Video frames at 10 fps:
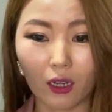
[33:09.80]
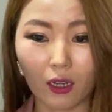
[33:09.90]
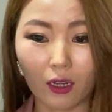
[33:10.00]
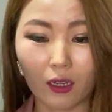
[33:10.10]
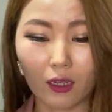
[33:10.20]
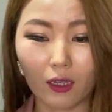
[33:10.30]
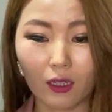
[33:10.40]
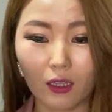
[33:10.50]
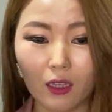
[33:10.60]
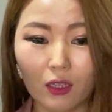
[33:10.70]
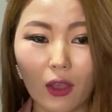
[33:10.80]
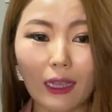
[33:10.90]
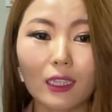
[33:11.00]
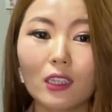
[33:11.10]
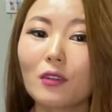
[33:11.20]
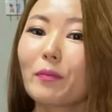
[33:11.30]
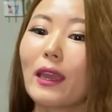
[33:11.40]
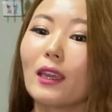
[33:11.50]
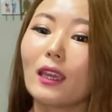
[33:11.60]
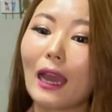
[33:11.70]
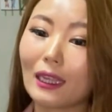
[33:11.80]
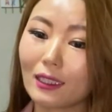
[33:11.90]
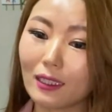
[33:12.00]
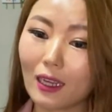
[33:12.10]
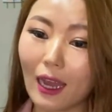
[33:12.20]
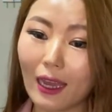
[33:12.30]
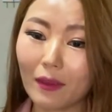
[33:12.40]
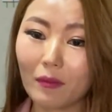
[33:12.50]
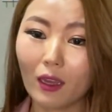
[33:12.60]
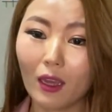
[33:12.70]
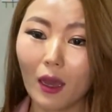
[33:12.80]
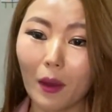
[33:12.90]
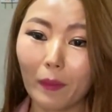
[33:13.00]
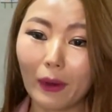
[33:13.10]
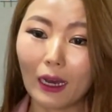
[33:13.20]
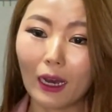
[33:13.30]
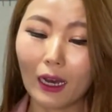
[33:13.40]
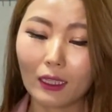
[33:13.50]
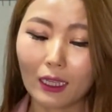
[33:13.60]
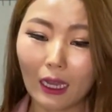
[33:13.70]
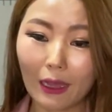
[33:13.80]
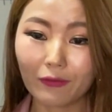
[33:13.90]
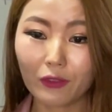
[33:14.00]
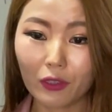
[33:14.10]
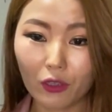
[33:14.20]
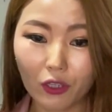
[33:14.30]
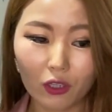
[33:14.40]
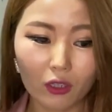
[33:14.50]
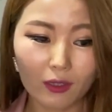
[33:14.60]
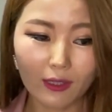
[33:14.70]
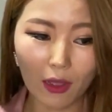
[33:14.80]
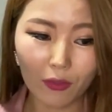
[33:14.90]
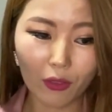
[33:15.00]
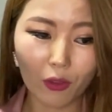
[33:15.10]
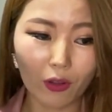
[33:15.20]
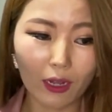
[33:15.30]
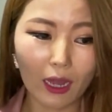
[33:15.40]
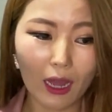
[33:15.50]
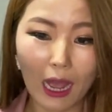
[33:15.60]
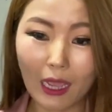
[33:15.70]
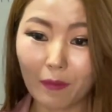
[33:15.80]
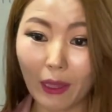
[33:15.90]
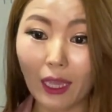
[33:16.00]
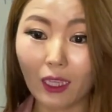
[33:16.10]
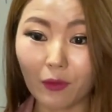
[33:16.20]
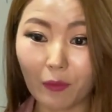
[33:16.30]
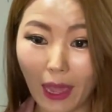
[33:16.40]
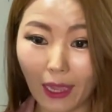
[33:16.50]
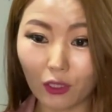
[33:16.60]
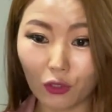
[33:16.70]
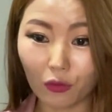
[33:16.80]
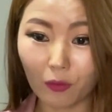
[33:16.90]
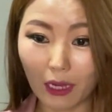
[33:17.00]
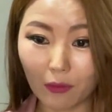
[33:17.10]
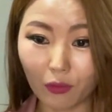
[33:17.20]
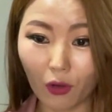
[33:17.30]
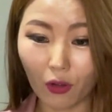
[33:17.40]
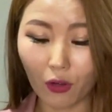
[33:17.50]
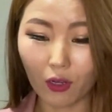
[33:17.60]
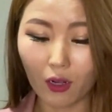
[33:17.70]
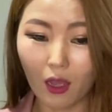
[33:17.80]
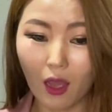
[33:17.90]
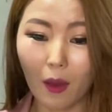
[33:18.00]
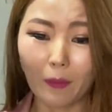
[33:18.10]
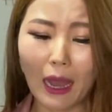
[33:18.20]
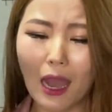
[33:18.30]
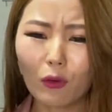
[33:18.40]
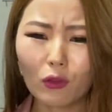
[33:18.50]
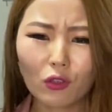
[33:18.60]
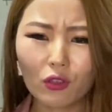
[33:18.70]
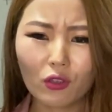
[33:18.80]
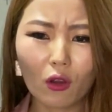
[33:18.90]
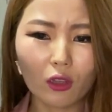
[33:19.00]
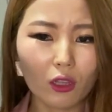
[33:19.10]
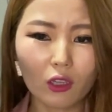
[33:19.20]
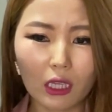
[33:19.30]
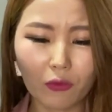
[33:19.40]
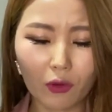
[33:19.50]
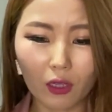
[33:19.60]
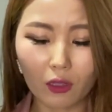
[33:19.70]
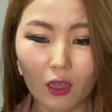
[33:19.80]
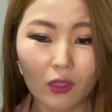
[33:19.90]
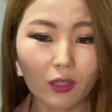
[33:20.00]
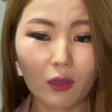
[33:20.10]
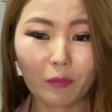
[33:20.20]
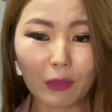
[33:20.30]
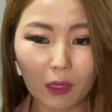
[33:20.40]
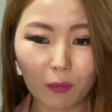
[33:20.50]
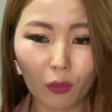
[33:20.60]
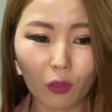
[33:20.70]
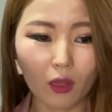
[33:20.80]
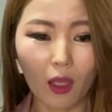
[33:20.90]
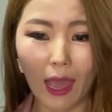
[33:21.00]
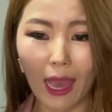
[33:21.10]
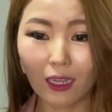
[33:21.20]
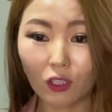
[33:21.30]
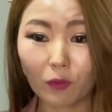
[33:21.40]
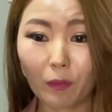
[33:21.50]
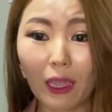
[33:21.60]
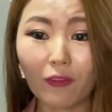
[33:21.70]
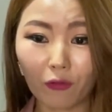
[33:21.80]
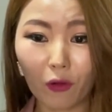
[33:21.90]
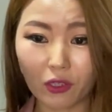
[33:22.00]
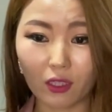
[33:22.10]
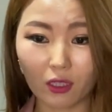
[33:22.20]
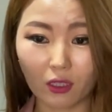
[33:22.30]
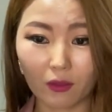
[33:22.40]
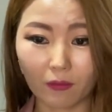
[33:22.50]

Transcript: Right. So I didn't pay at the time, but after South Korea, I paid back to my broker. Mm-hmm. But I was just so lucky one. Some people had to pay first.